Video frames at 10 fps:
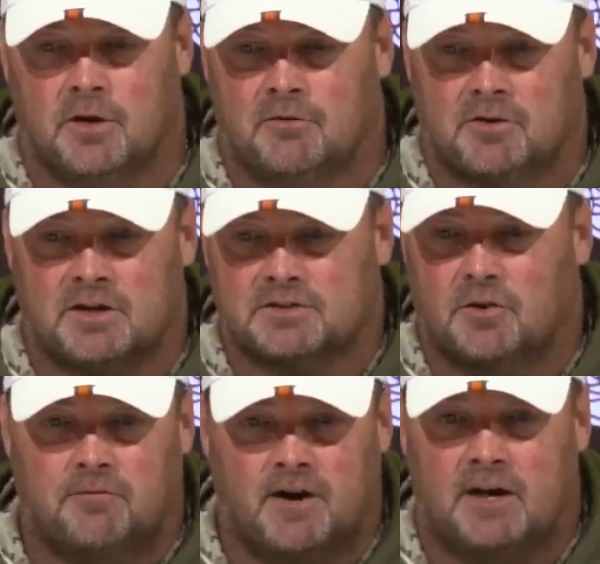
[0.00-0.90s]
everything's
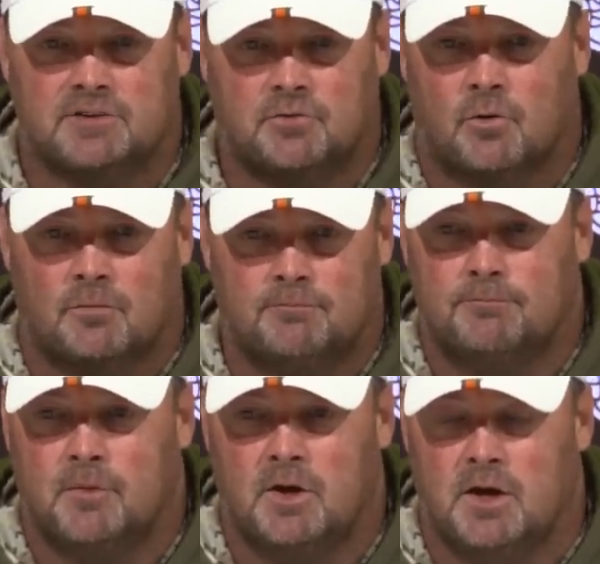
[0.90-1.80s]
so fast for them.
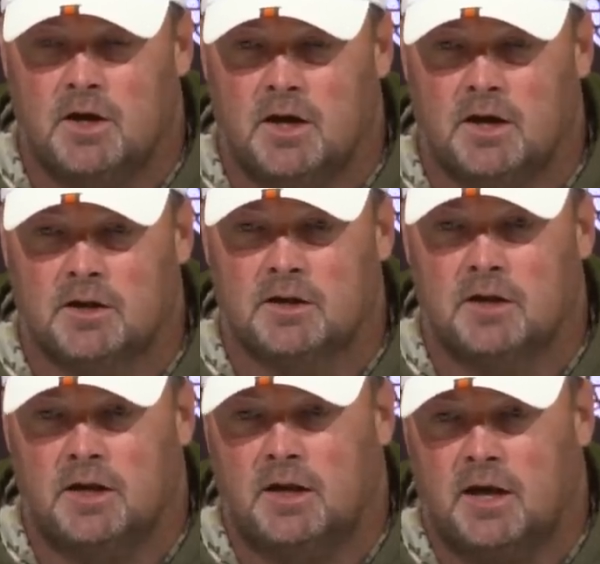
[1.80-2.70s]
And then
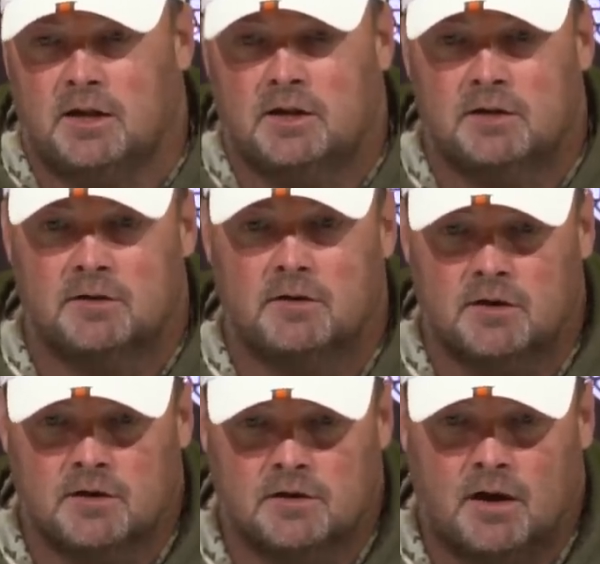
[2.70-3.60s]
he had the
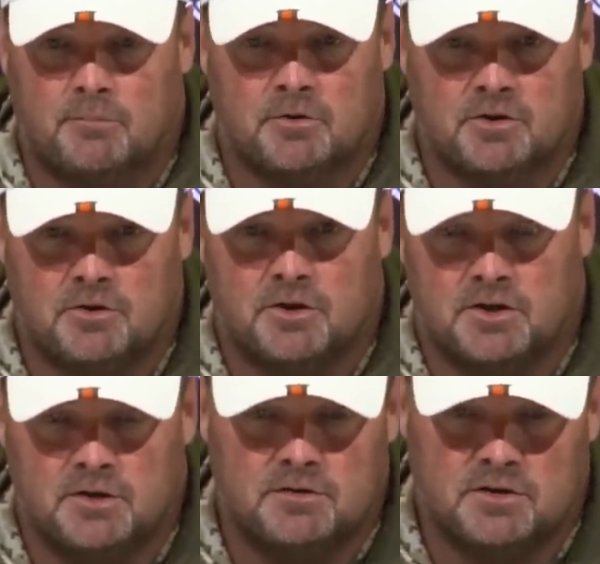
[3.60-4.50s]

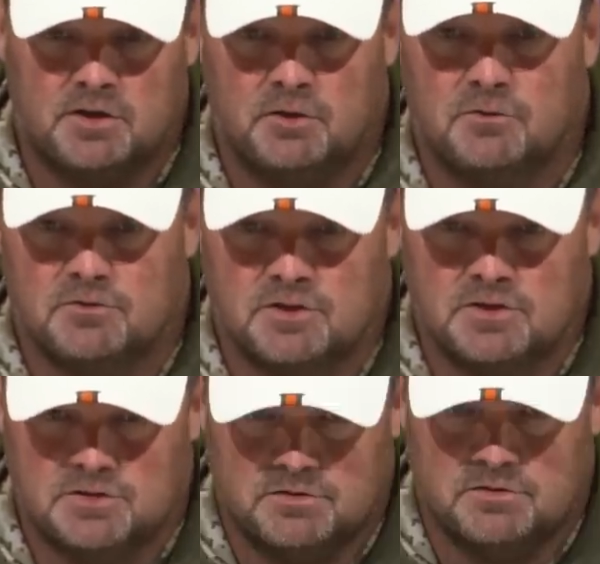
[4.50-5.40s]
opportunity to use
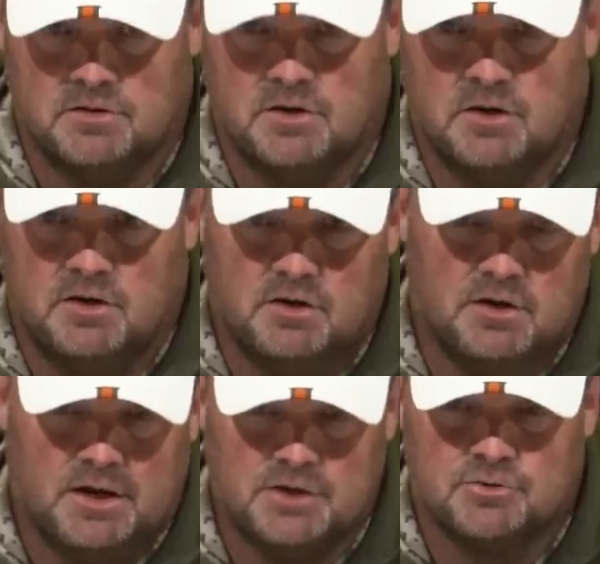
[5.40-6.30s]
this
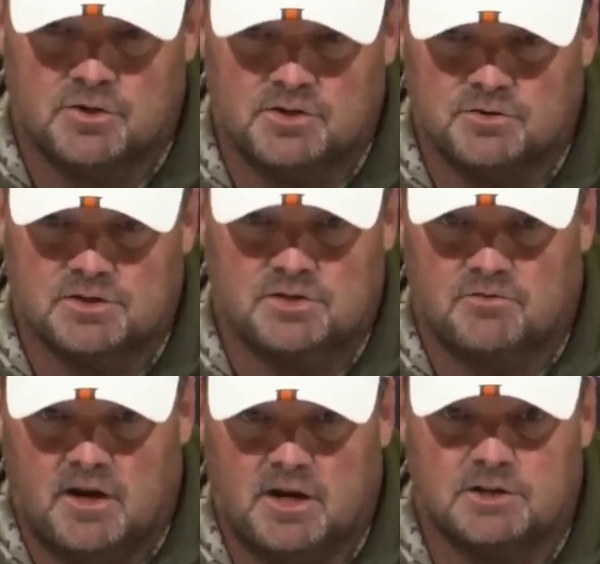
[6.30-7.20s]
injury to his
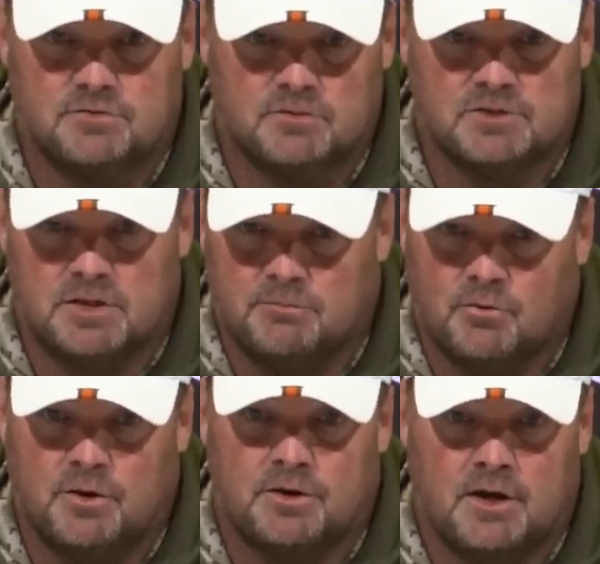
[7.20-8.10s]
advantage from the
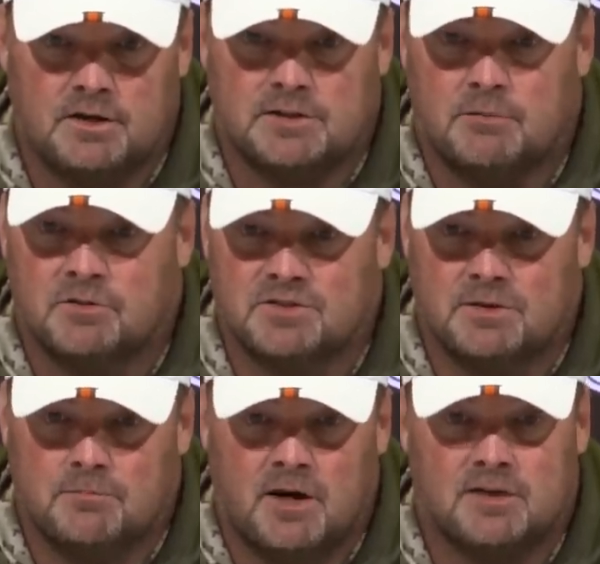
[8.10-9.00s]
standpoint. Now he's able to
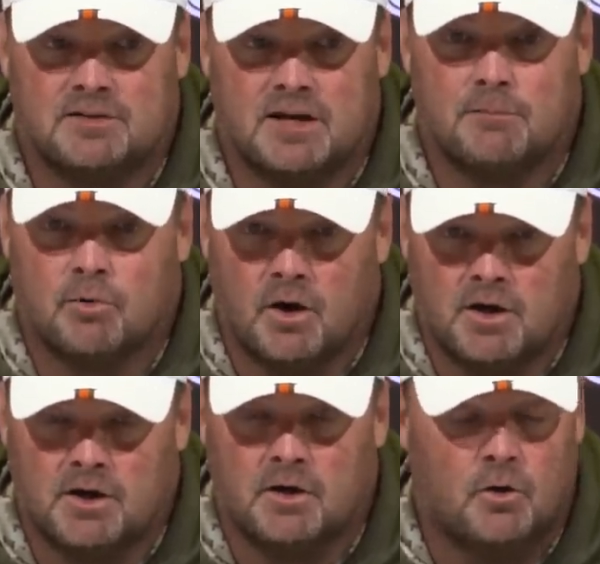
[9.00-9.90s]
sit back, take a
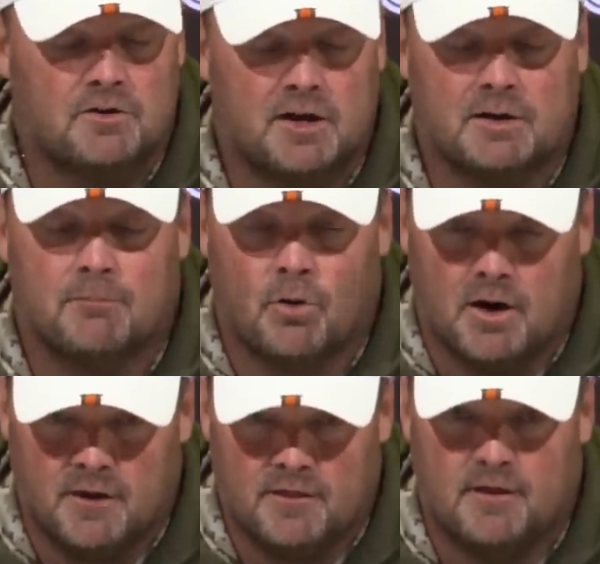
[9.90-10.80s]
break, or take a
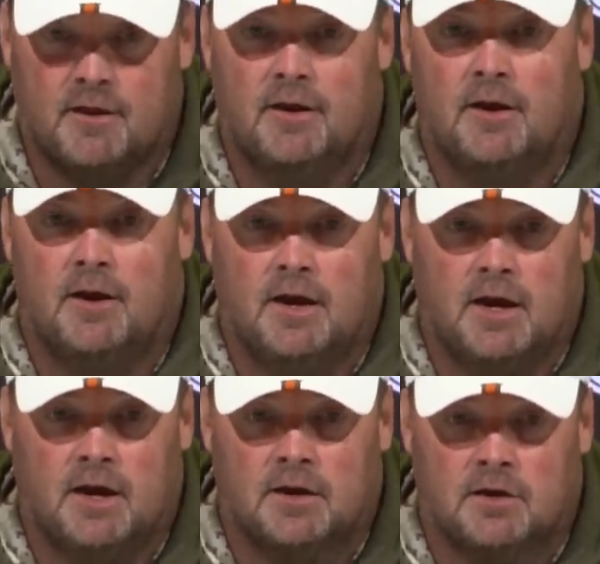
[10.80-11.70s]
breath,
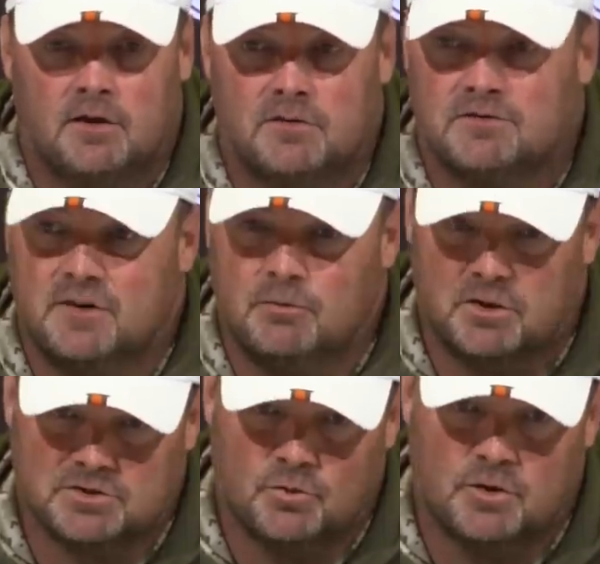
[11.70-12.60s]
and see
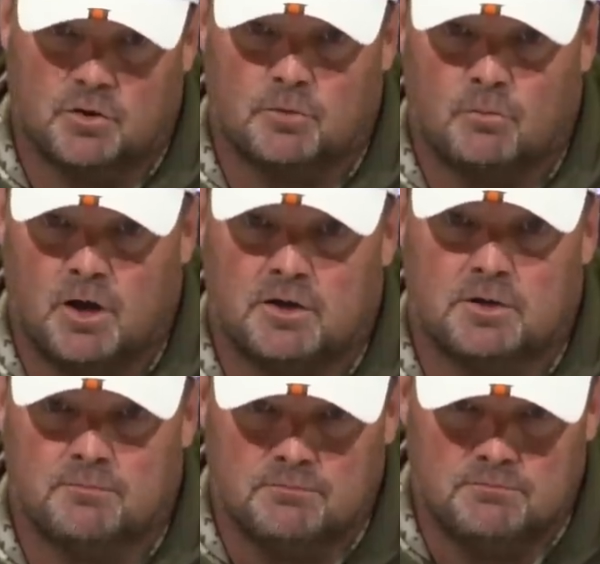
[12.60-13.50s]
what's going on around
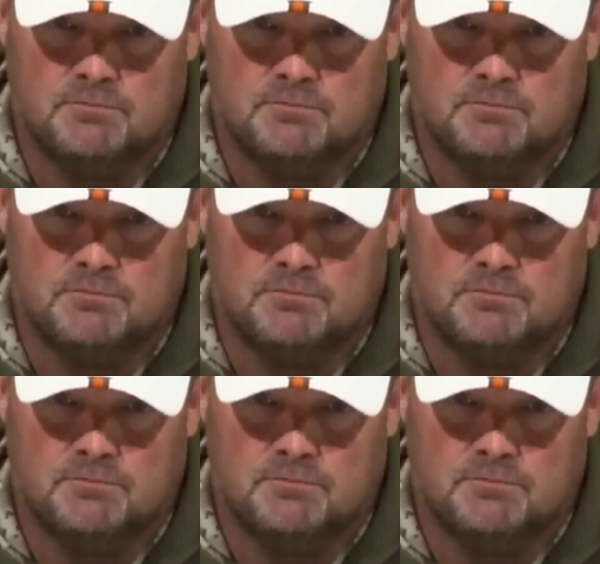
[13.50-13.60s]
him,